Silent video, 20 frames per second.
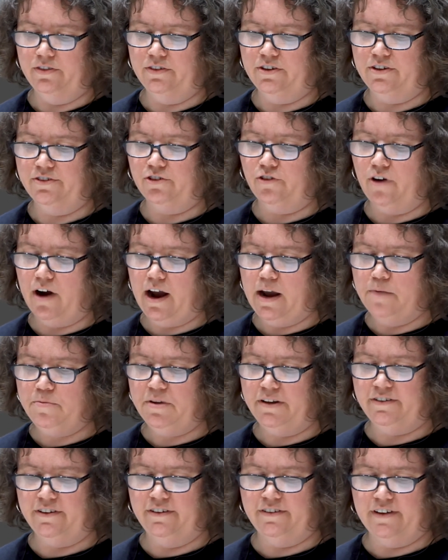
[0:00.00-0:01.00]

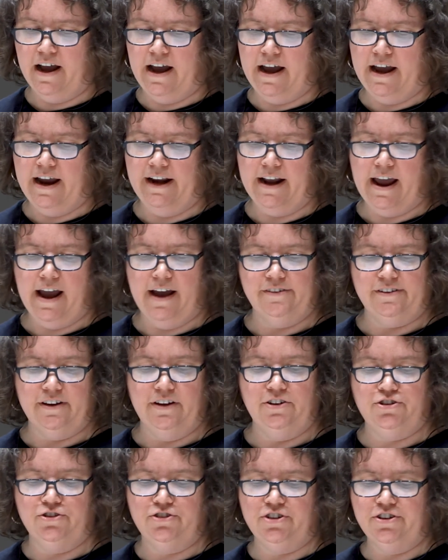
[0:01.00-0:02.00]
described his design as
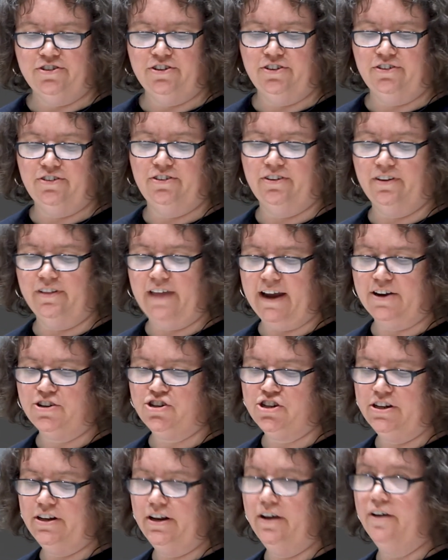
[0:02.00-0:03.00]
a judicious
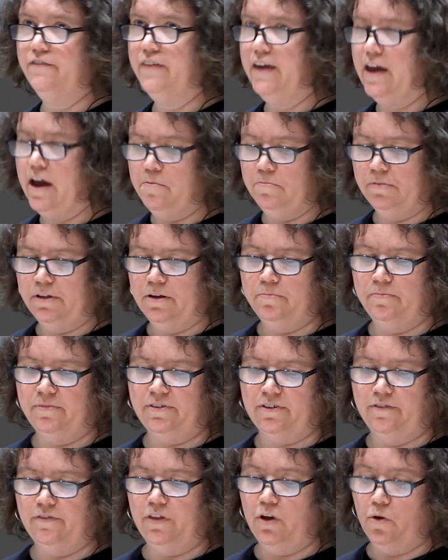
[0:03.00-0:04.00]
selection of the
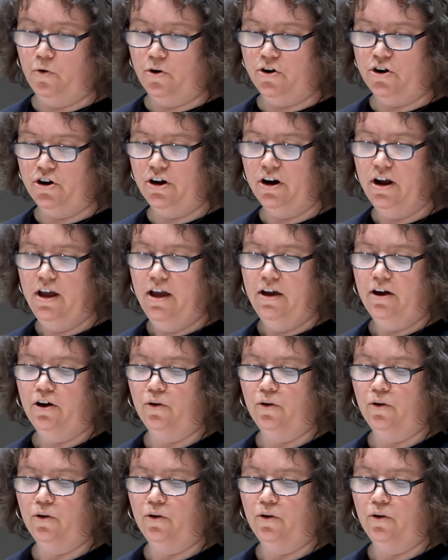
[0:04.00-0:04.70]
emblems of the order,